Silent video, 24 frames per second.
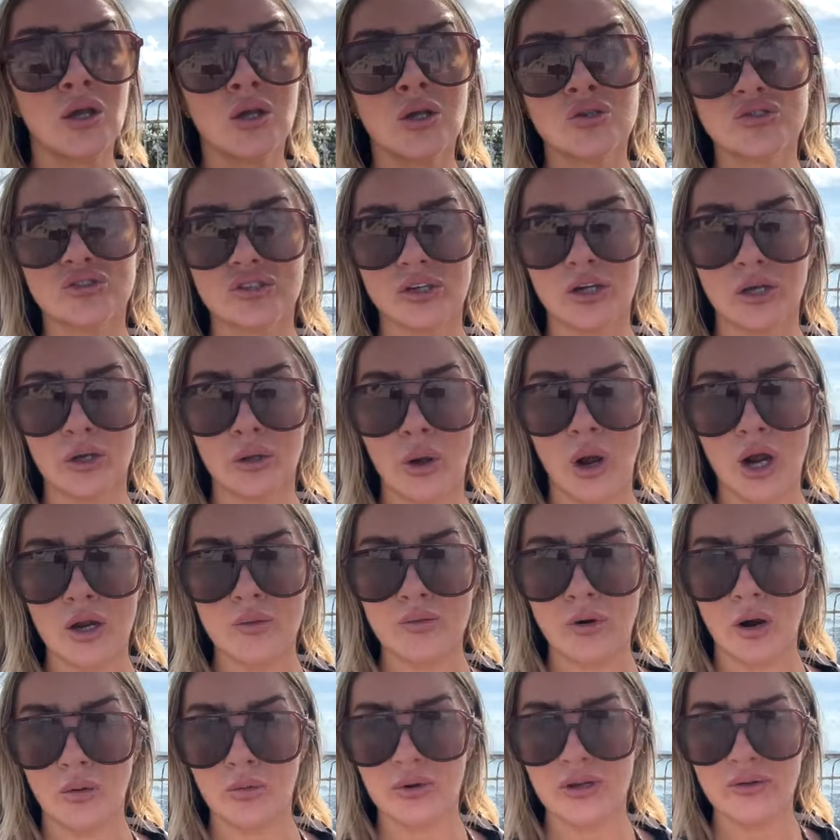So I'd
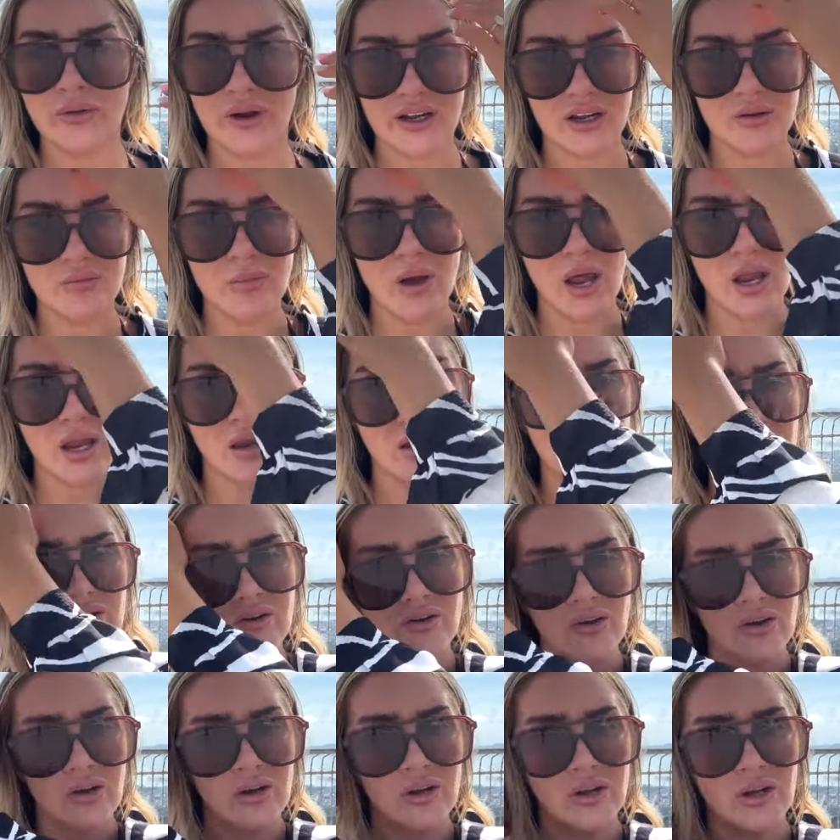probably
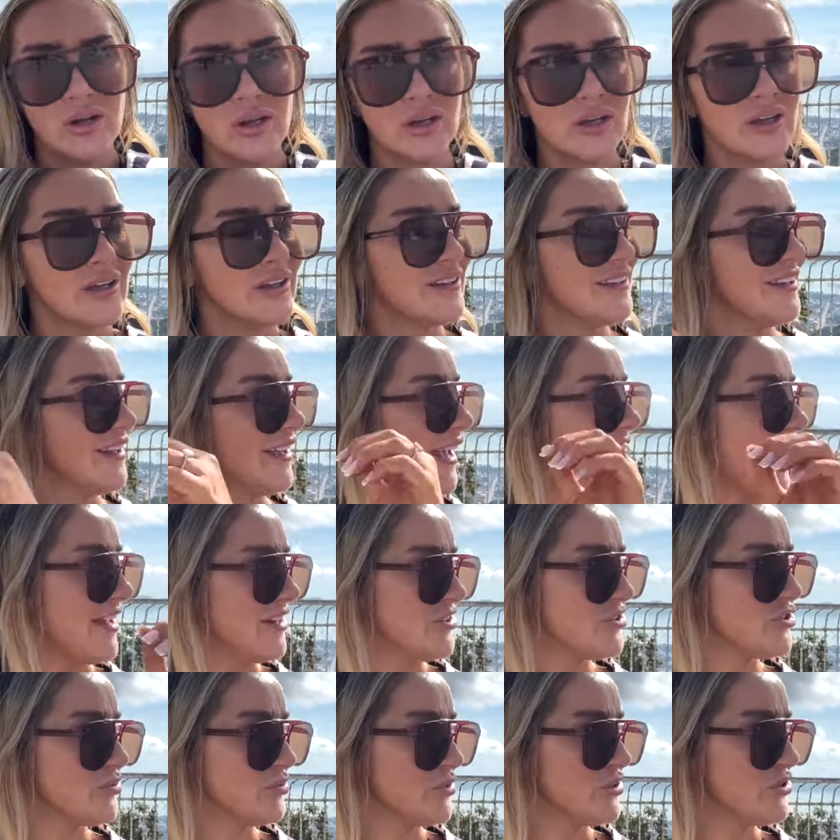recommend getting
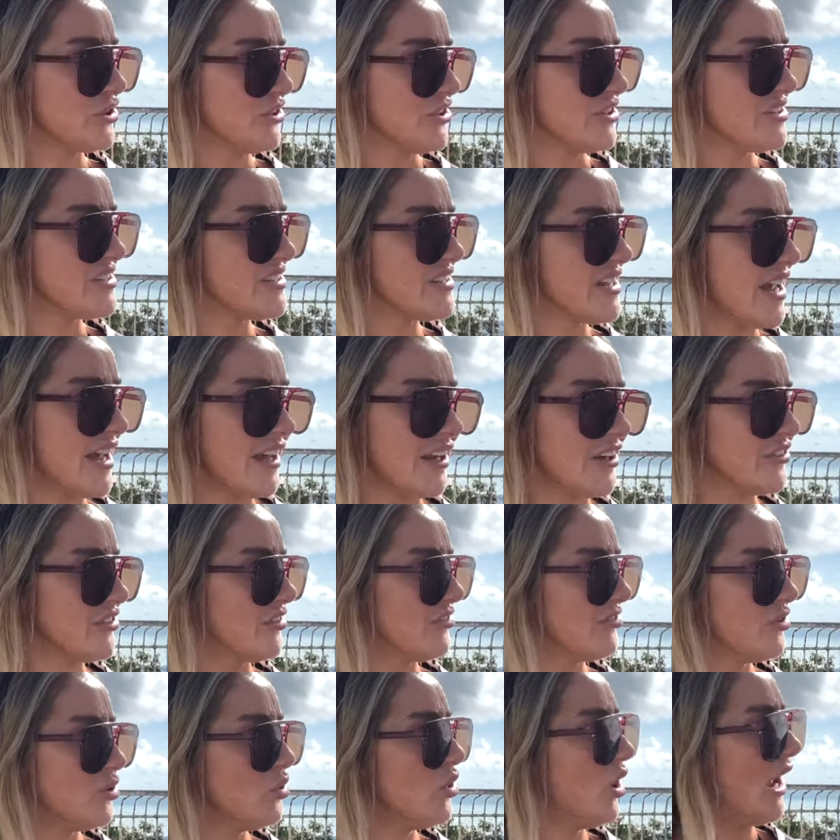someone that's going to stay, because I
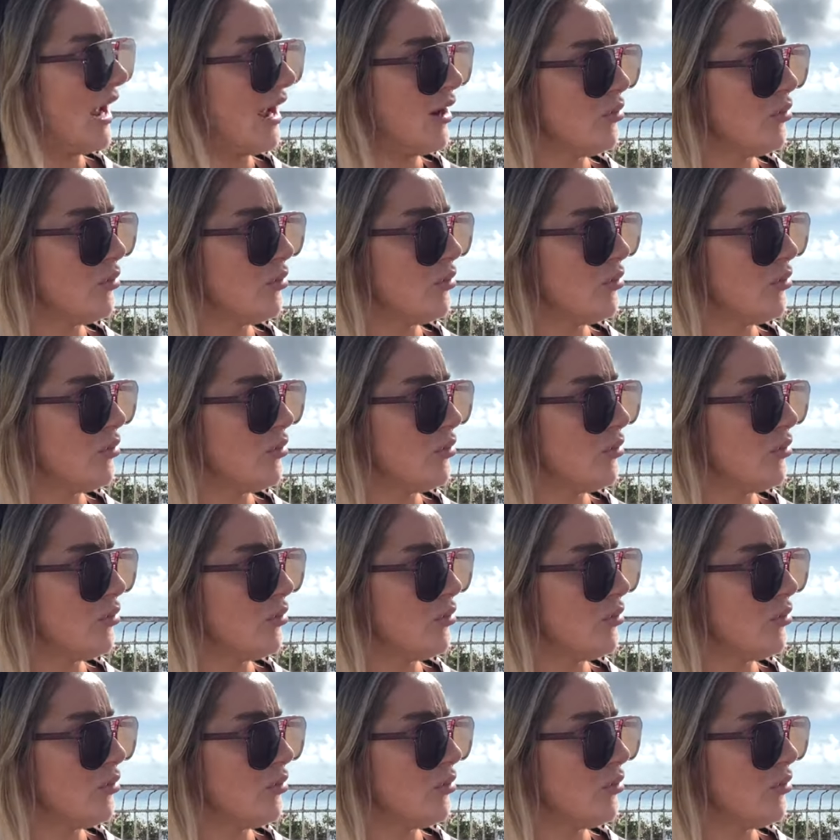feel like, how